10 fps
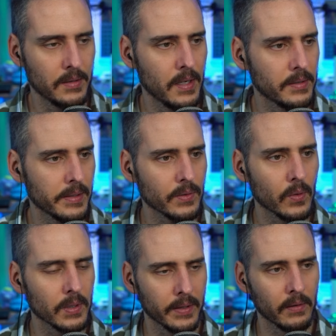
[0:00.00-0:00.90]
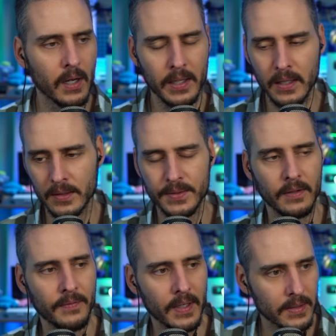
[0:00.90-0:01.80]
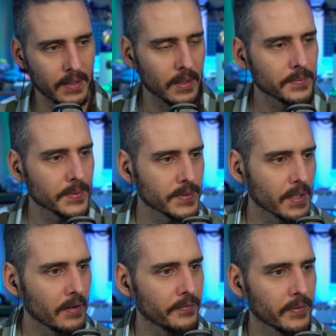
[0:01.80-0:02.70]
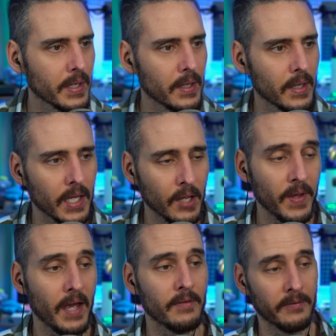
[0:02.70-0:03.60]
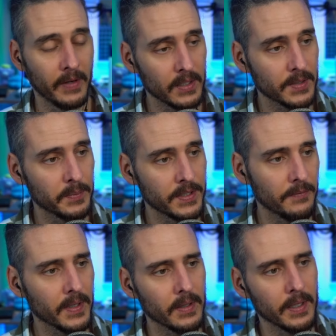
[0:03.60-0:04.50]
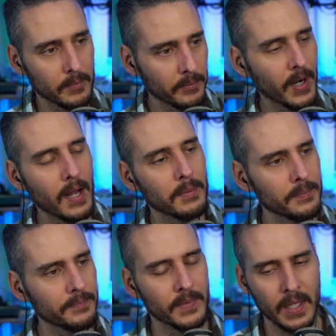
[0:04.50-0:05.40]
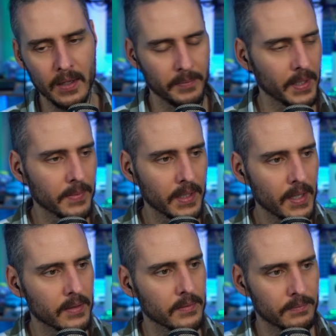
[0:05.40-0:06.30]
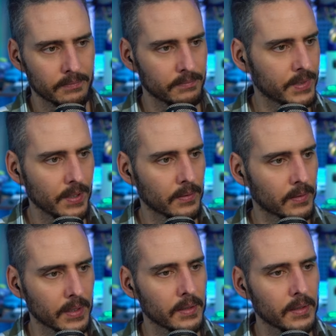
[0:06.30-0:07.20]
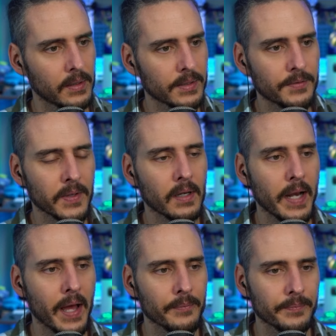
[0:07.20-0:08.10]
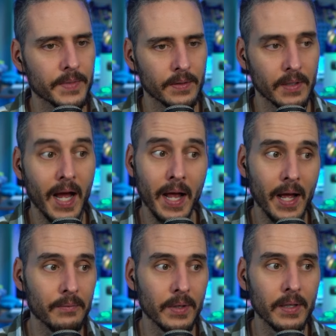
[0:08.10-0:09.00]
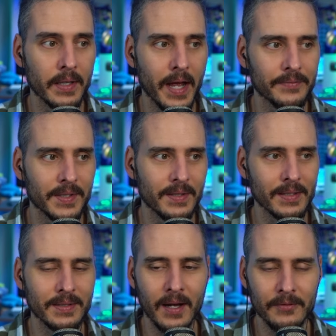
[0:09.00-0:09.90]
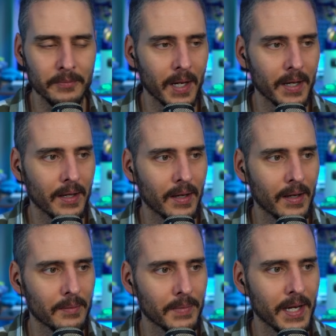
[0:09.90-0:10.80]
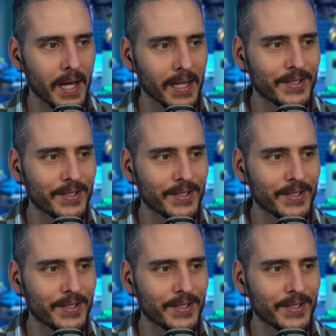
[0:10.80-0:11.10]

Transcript: in Discord later on and I'll see if I can dig up some stuff. If you have a very specific like problem, yeah, ping me that too. Well, let's figure it out. So I, I really have to dust off my uh, my knowledge